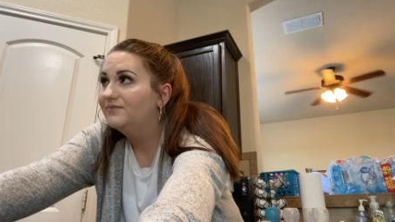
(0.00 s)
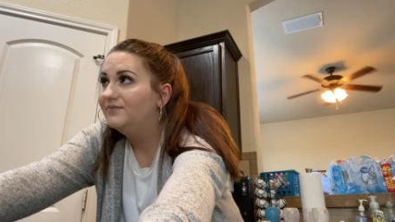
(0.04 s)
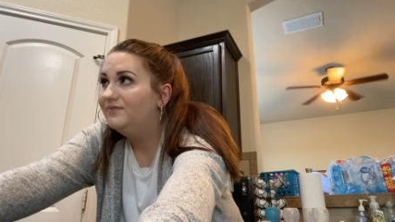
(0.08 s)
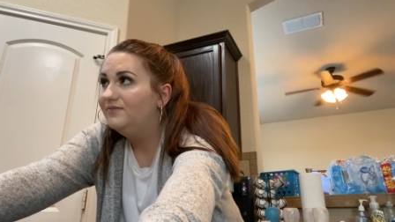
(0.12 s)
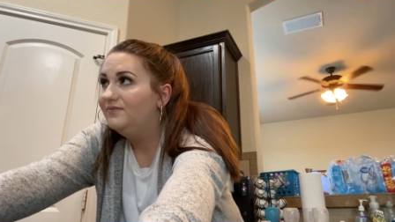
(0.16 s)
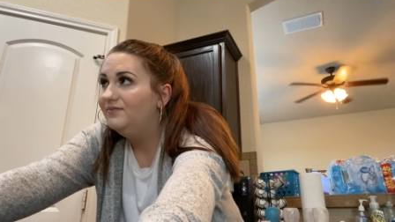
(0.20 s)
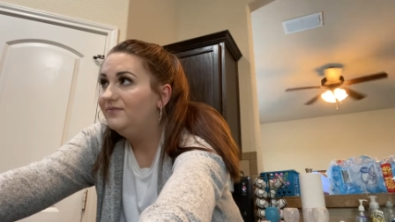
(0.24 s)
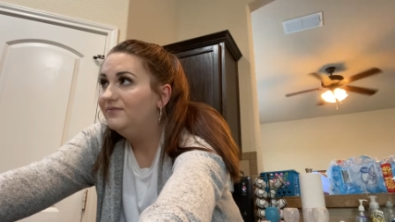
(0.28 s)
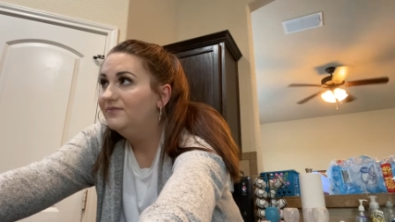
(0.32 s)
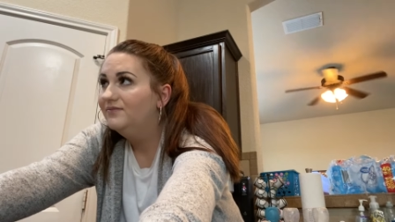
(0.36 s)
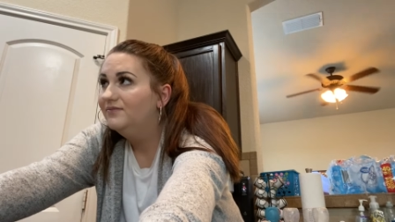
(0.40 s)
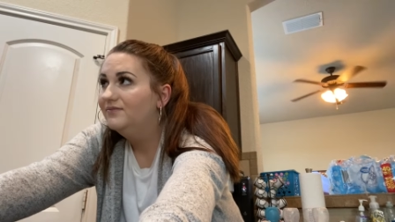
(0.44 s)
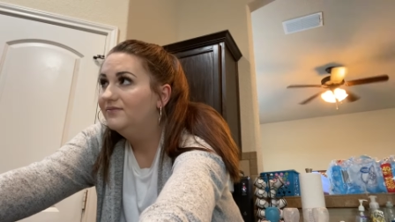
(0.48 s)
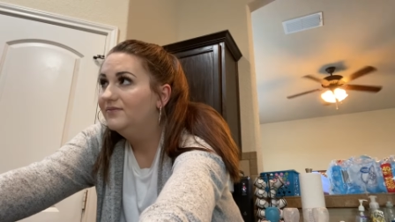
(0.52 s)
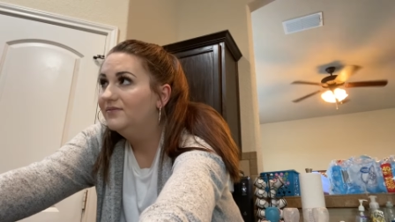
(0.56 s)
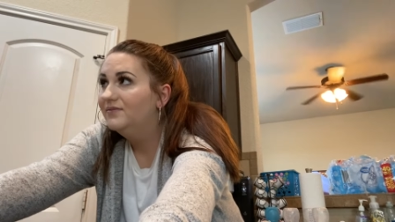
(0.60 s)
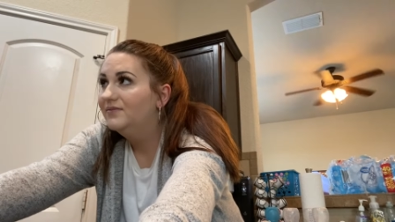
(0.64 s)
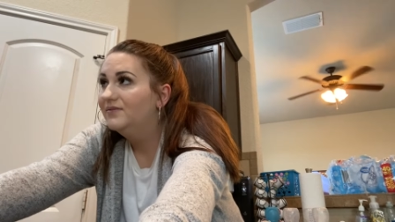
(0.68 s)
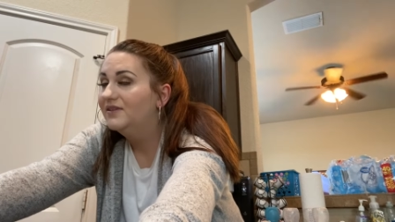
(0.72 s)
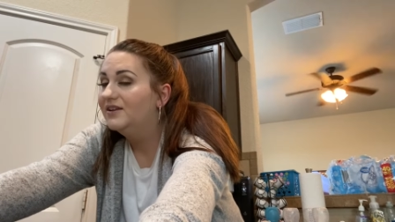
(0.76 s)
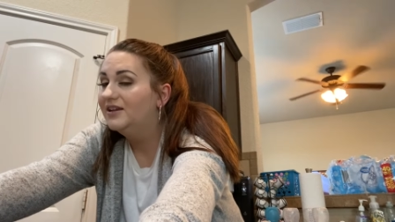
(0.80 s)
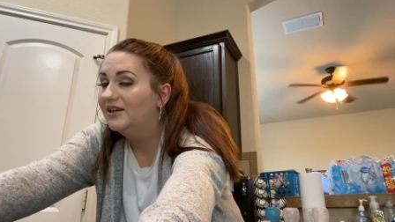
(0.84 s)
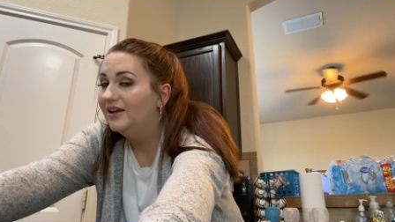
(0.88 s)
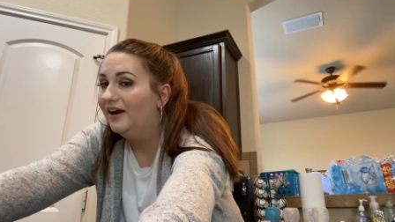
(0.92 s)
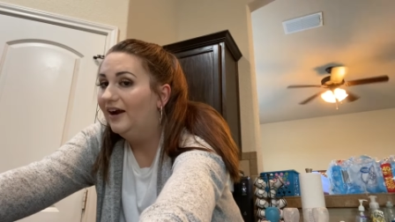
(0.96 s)
Does
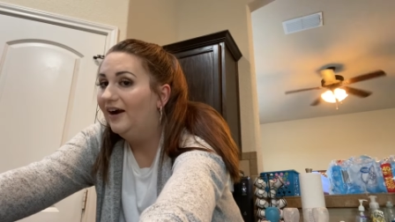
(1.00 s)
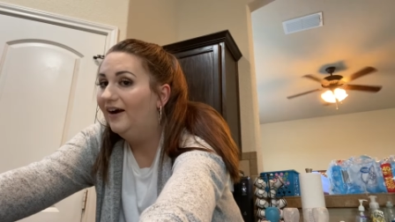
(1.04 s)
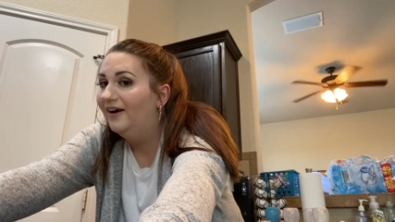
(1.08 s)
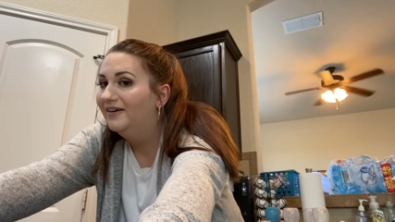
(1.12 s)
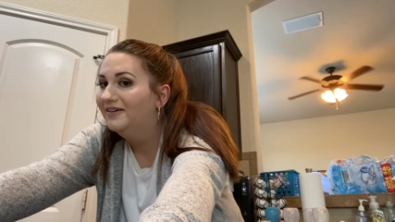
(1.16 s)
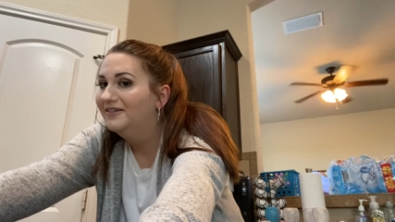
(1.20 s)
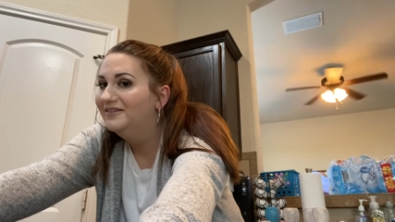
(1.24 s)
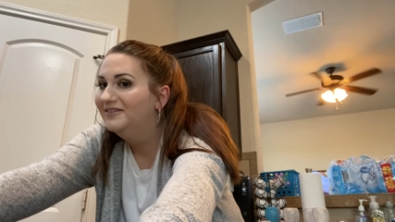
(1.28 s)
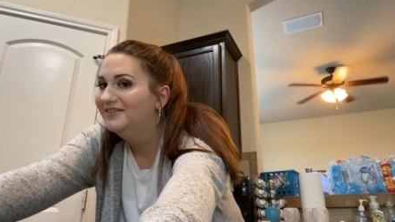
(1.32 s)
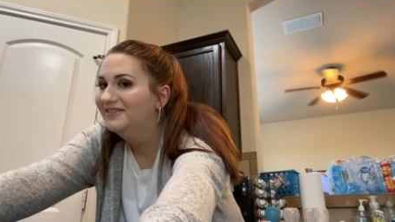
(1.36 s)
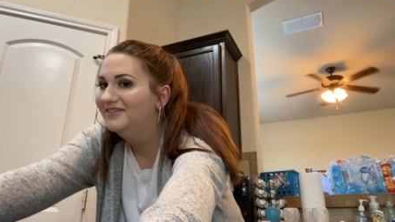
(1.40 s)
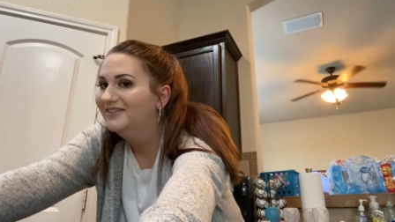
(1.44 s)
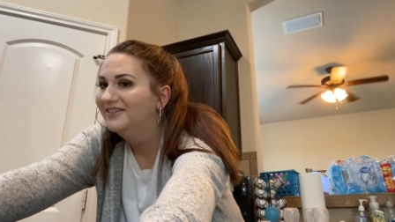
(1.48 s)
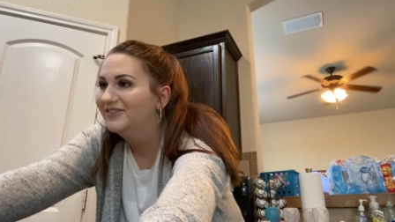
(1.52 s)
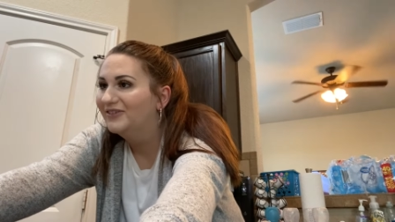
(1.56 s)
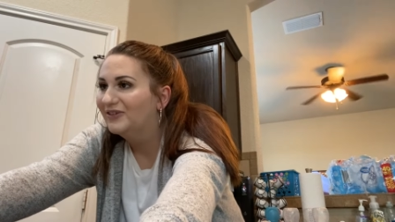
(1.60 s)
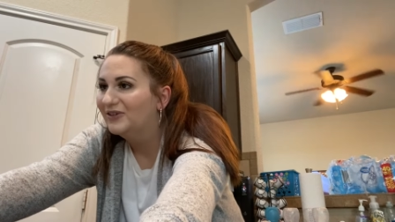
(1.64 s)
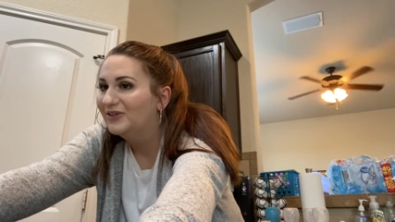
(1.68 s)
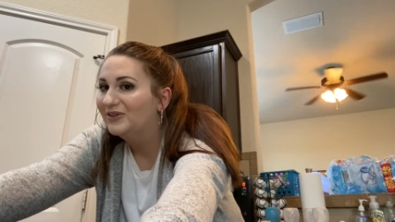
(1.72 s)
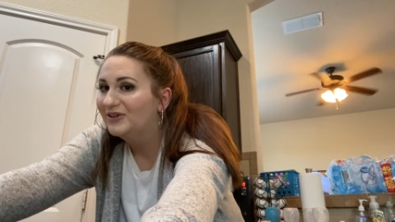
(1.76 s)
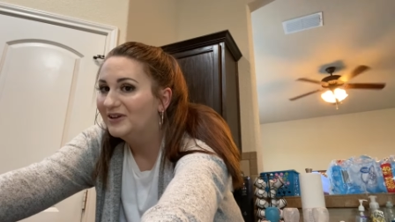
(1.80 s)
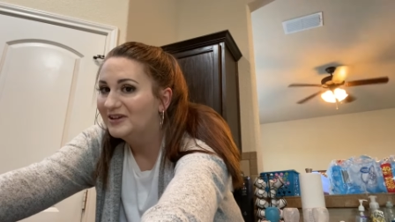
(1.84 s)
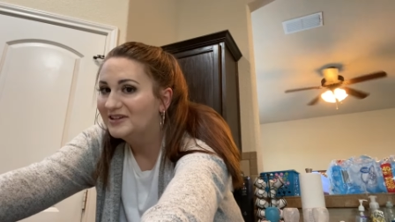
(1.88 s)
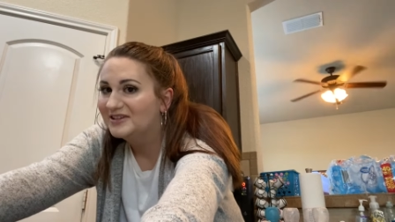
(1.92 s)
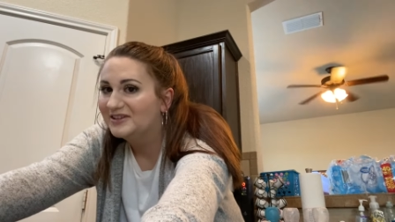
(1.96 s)
it? Yeah, for the
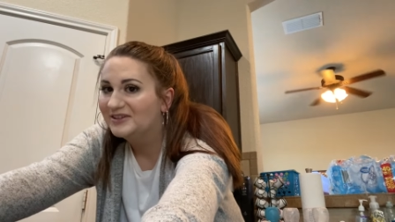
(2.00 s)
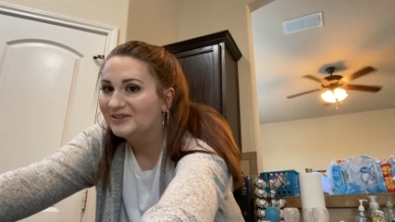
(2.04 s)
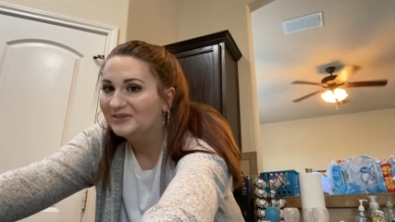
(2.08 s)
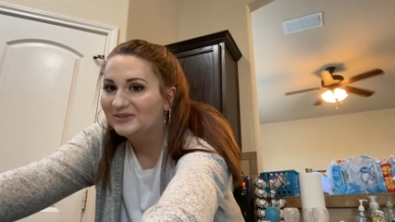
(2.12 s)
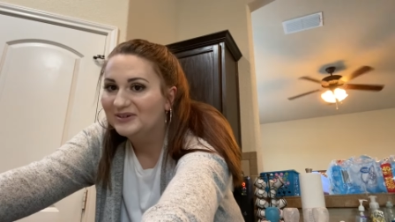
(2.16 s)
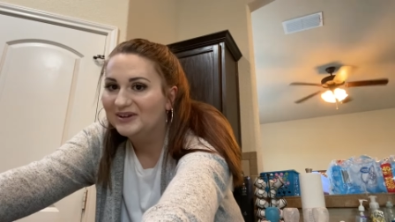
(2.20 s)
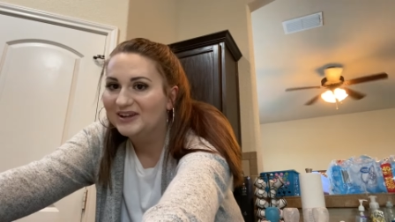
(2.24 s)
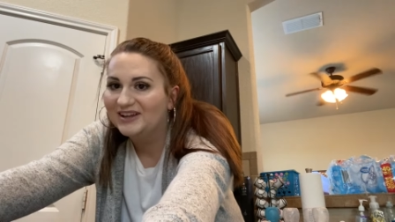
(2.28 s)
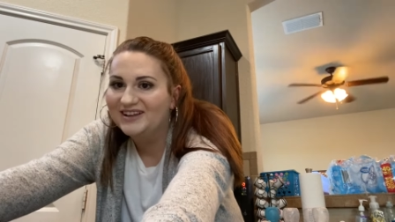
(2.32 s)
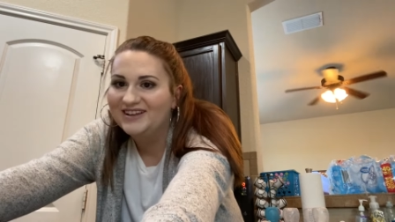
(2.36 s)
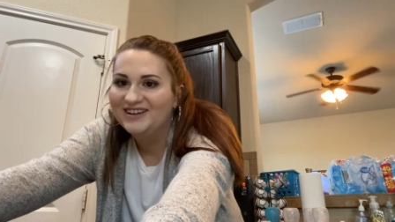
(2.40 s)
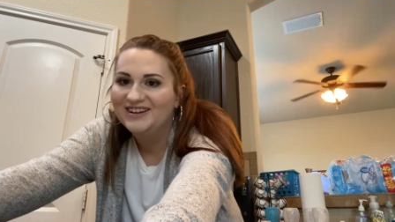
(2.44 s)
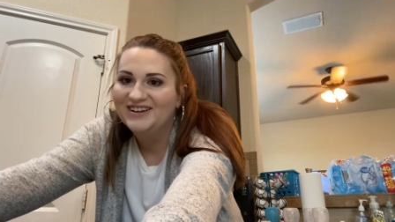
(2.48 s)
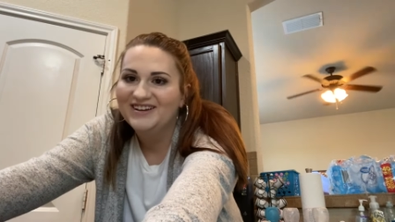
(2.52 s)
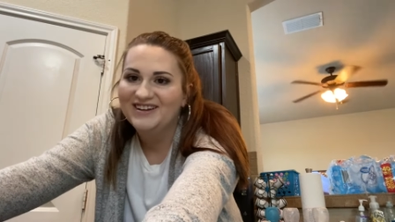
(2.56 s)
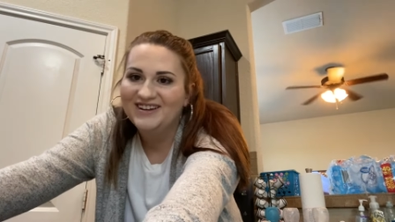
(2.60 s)
rest of the week.